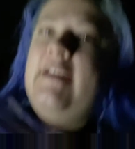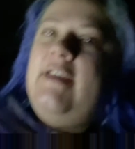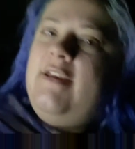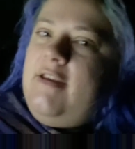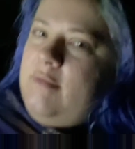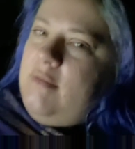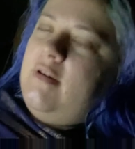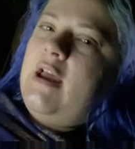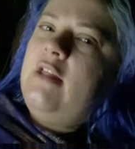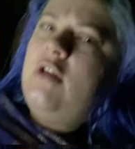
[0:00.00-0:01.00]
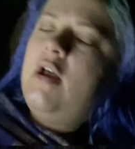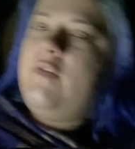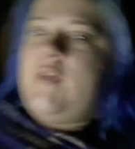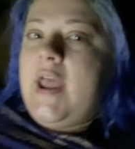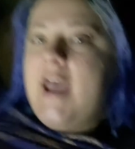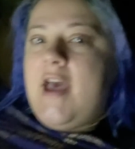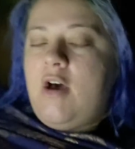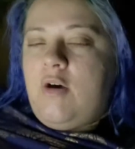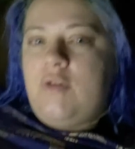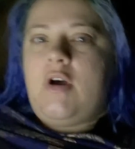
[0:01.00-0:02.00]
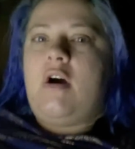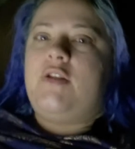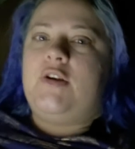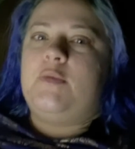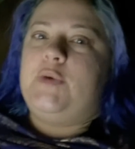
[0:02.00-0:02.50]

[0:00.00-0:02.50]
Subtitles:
And I love how the author